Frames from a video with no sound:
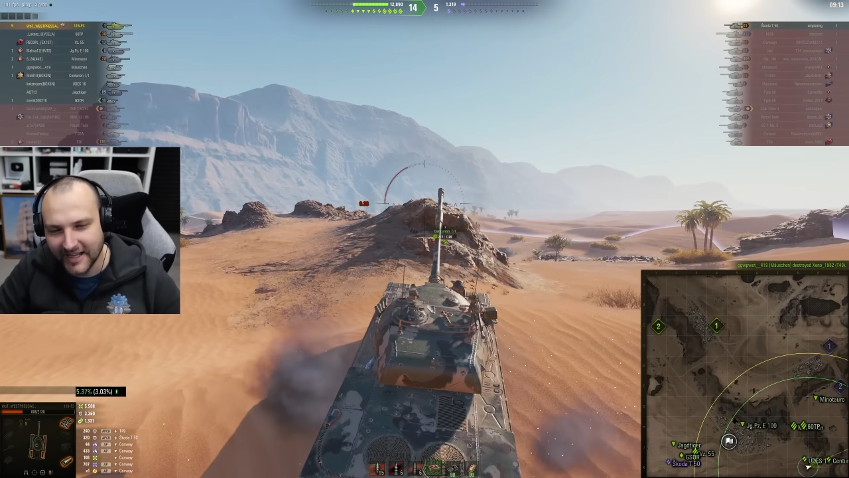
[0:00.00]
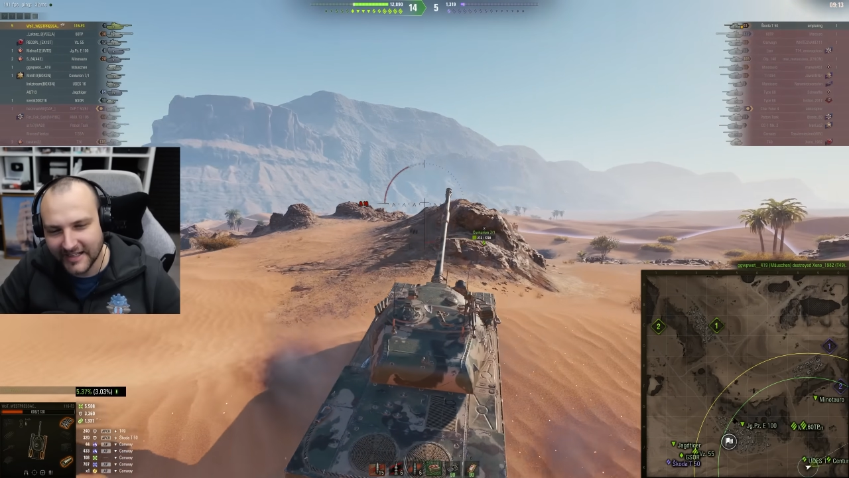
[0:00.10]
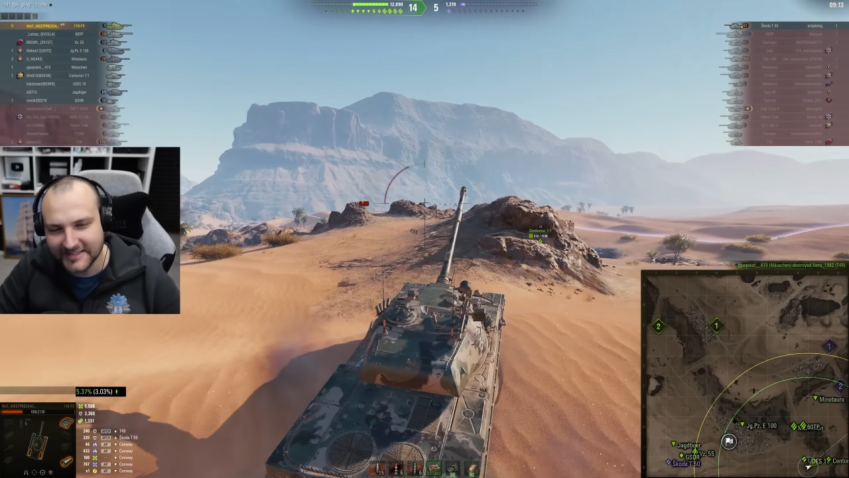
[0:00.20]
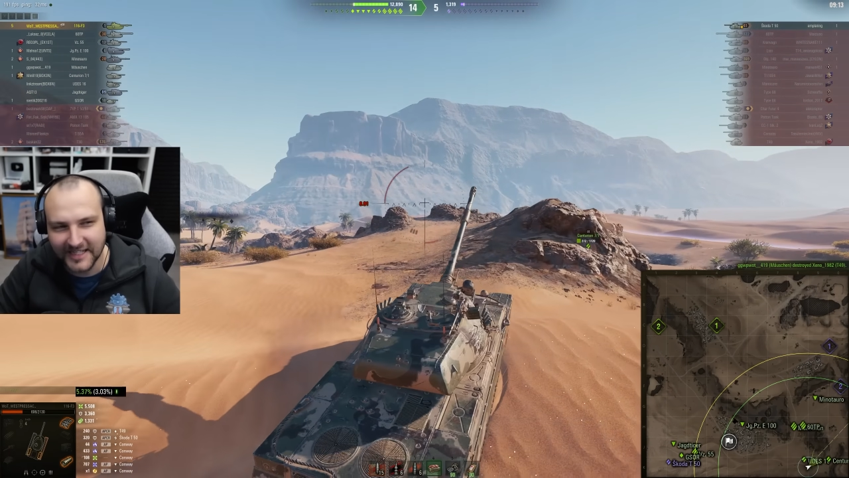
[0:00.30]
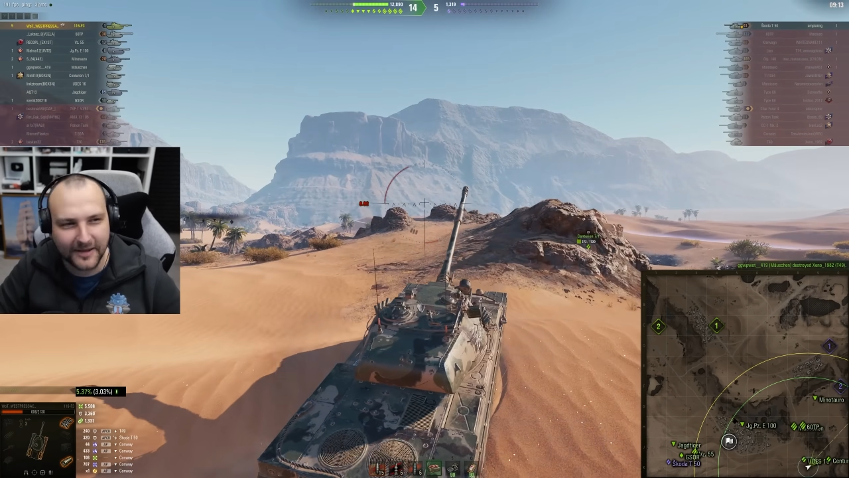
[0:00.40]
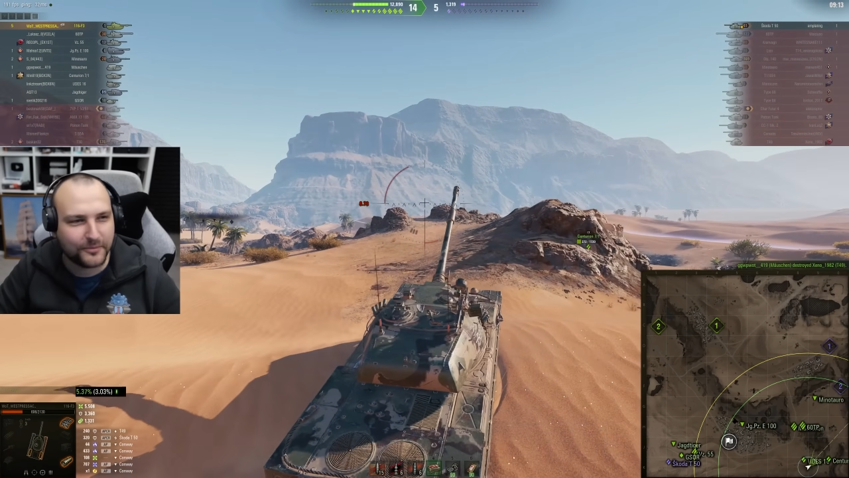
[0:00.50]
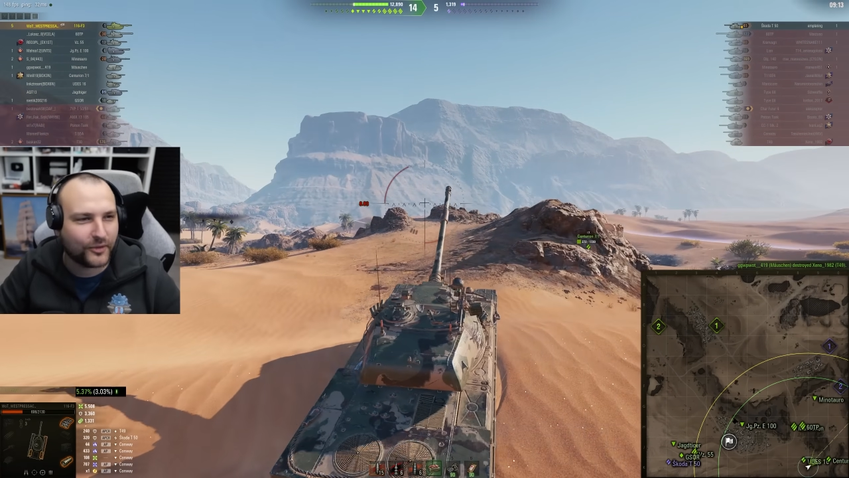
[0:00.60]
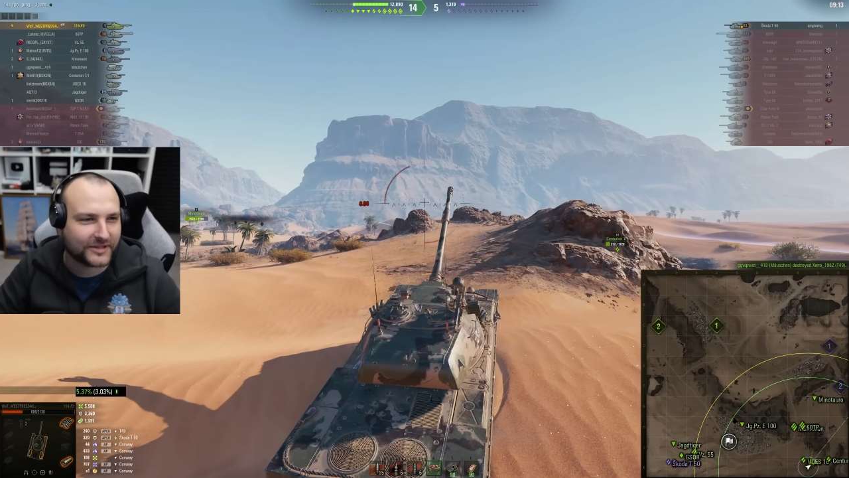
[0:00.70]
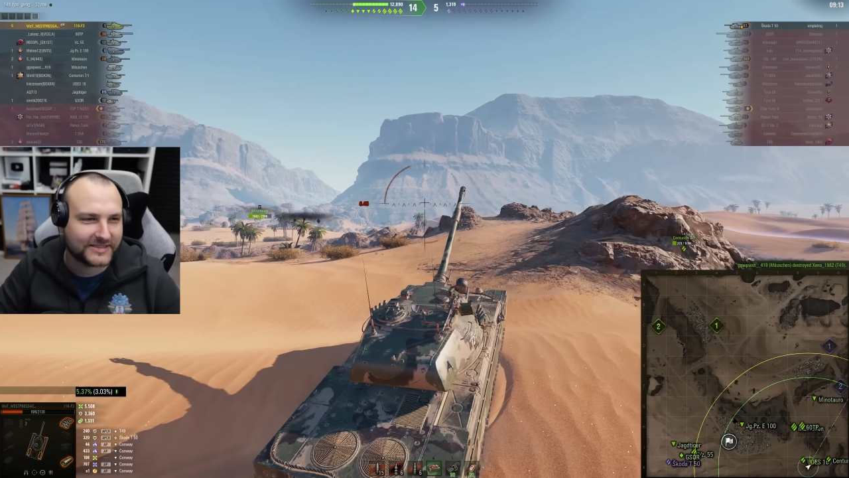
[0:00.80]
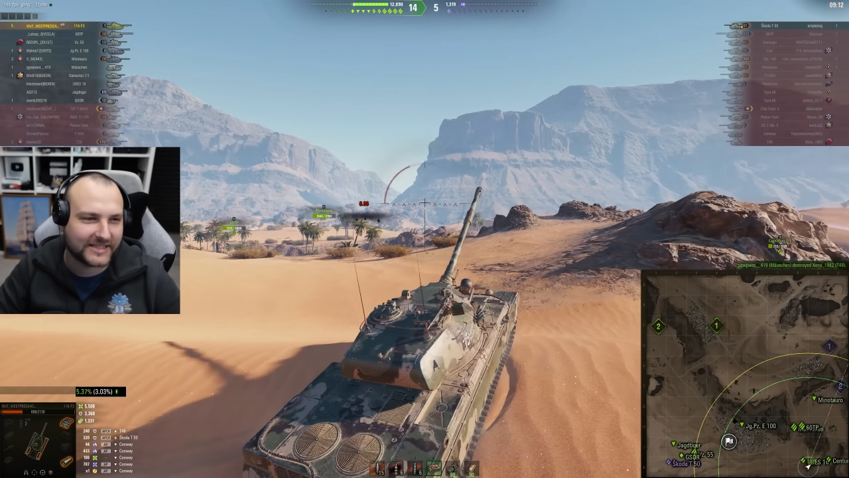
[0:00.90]
Let's
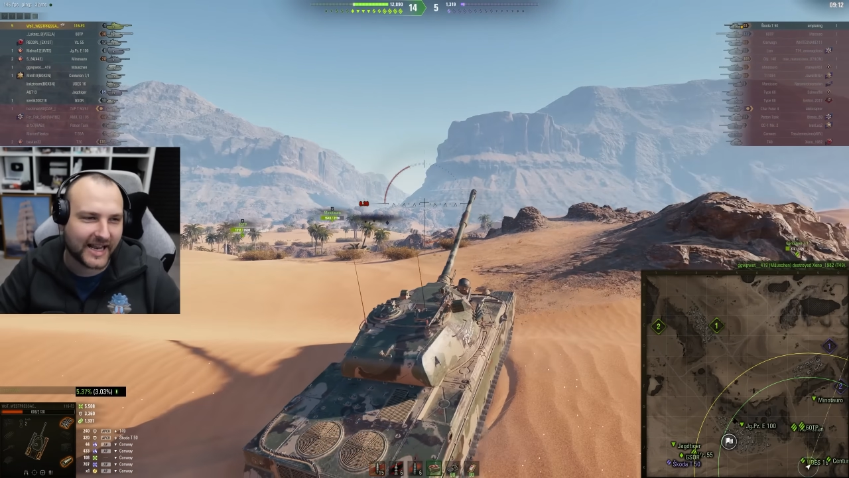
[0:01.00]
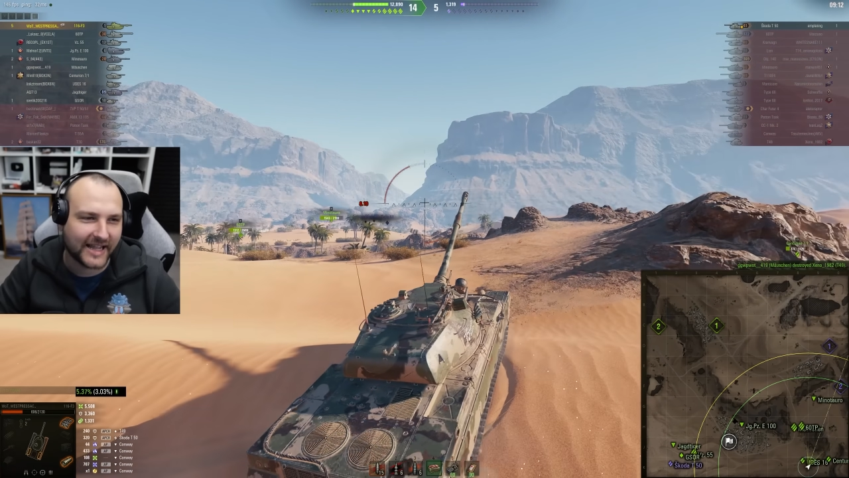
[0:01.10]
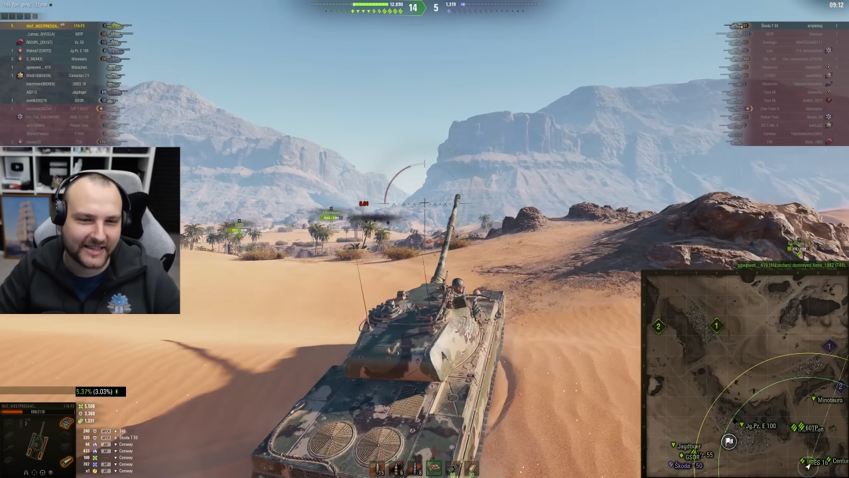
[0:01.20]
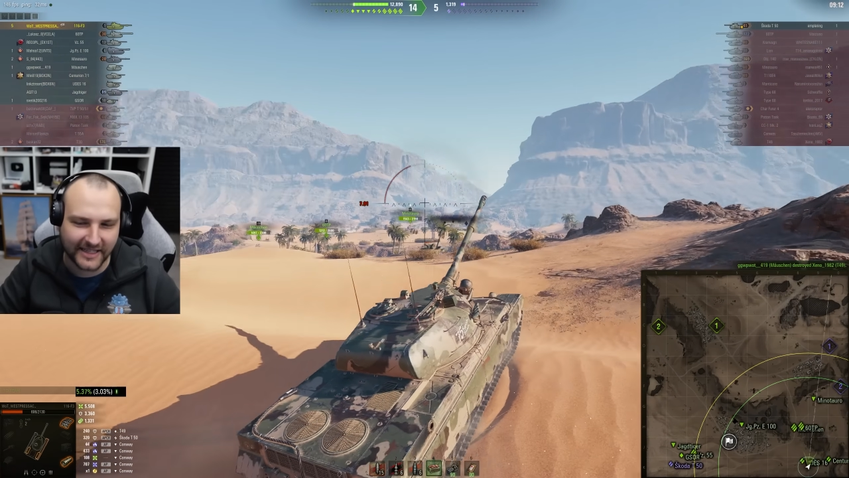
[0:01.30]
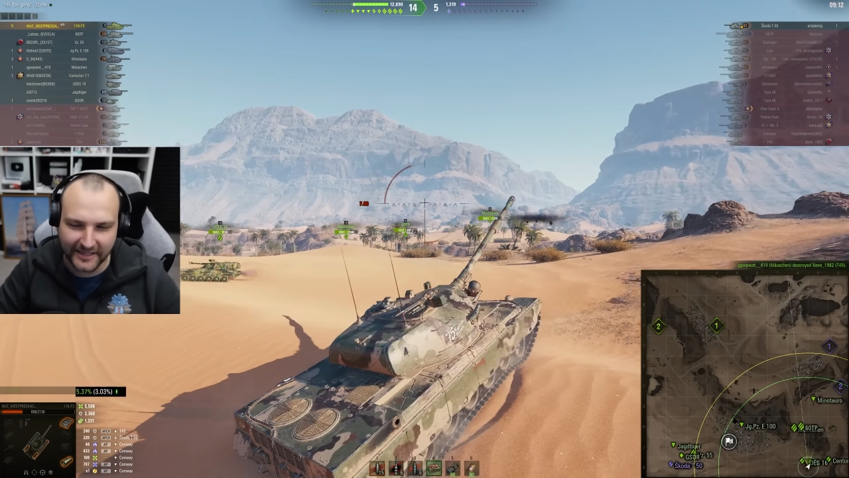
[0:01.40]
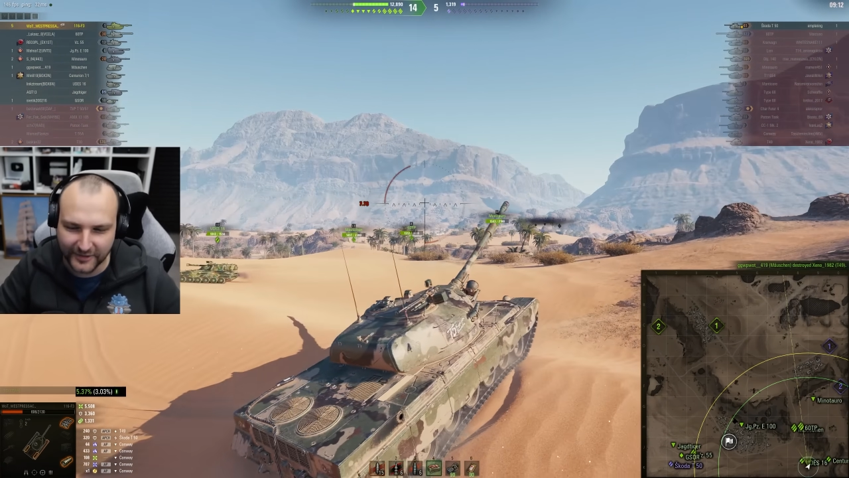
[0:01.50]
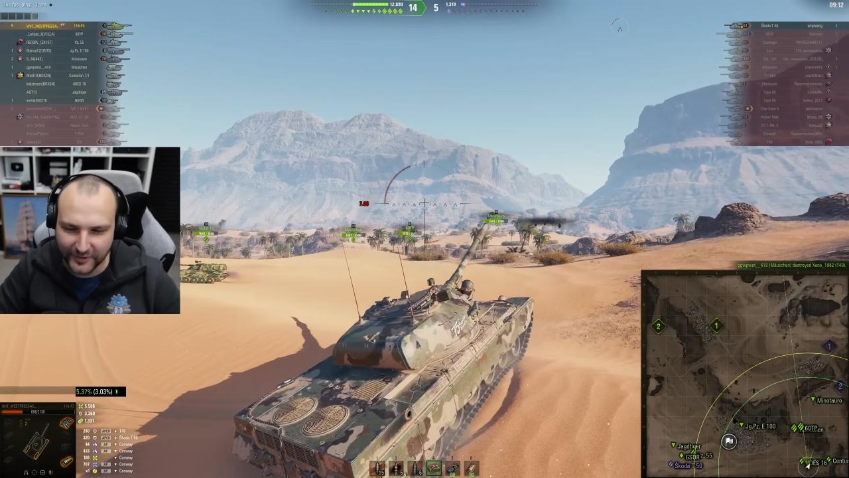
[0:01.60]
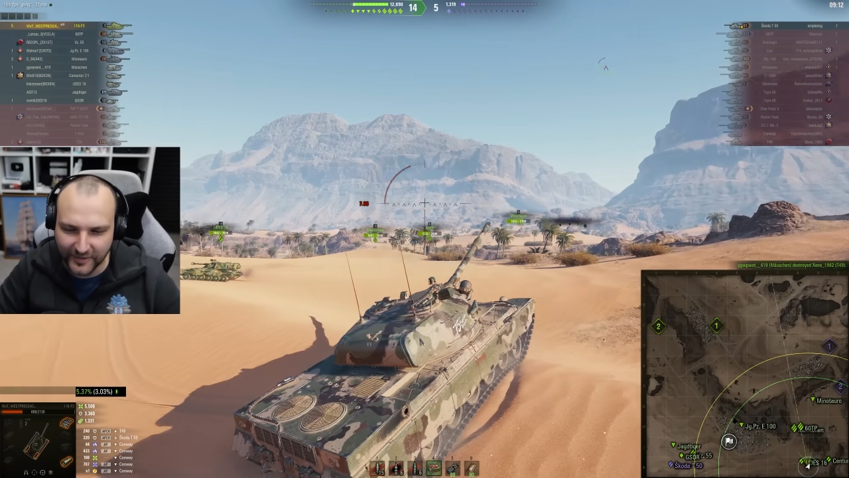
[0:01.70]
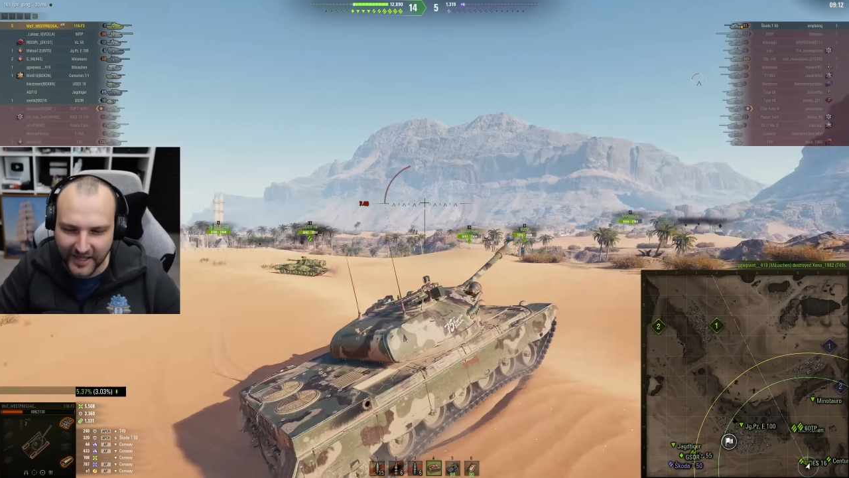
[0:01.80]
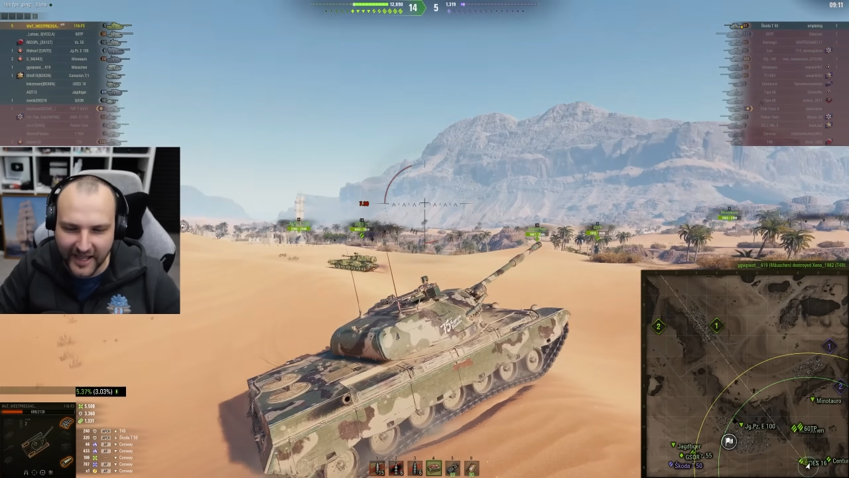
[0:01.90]
teleport straight
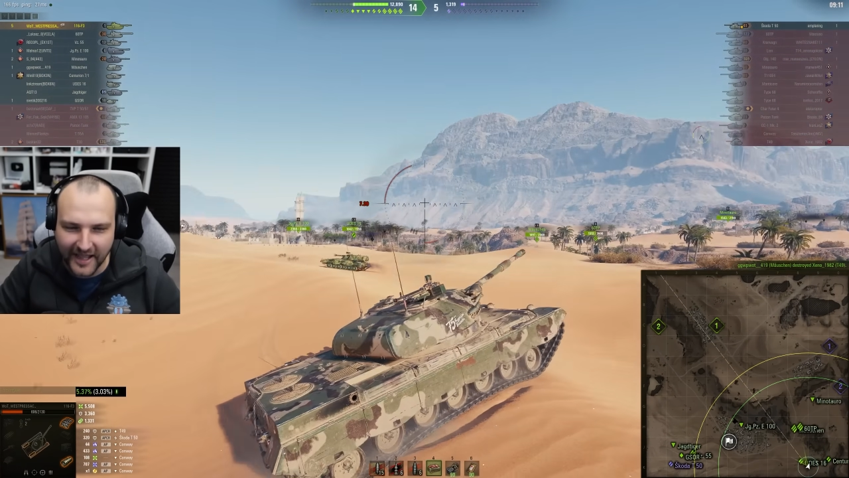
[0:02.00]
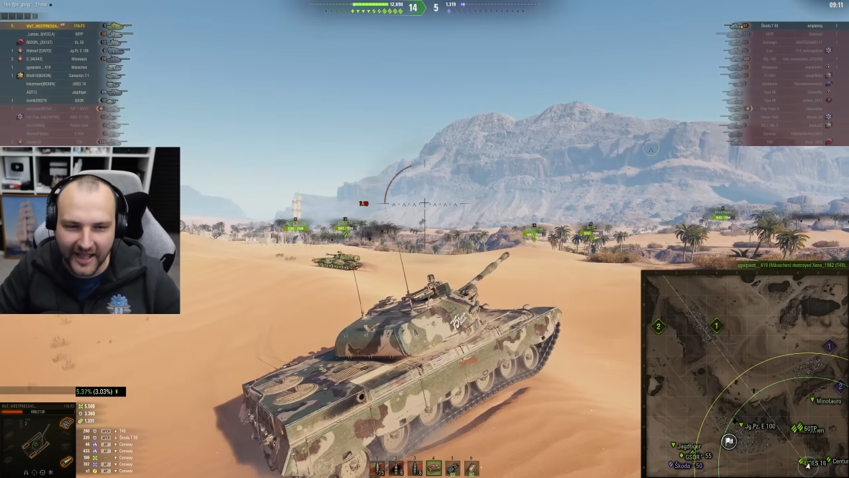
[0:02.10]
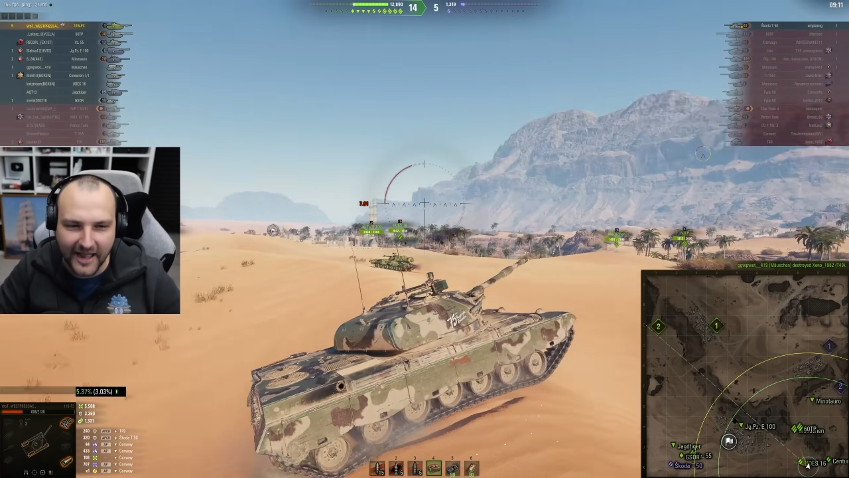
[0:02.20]
into the